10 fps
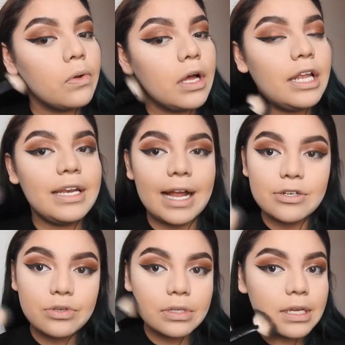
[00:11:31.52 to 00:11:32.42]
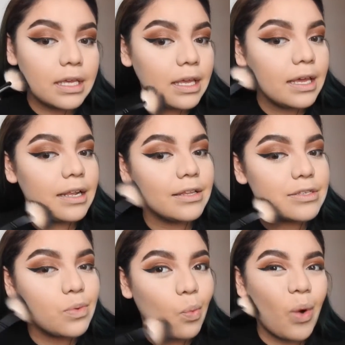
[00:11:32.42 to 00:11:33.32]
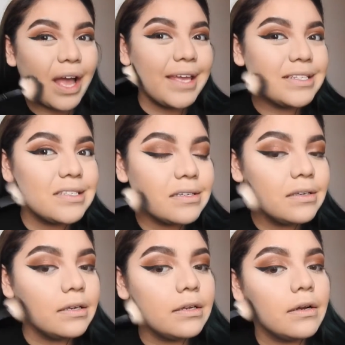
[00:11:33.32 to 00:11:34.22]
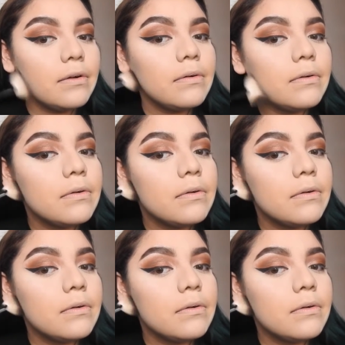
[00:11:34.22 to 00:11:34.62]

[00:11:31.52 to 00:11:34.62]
unnatural looking and it looks white, you know?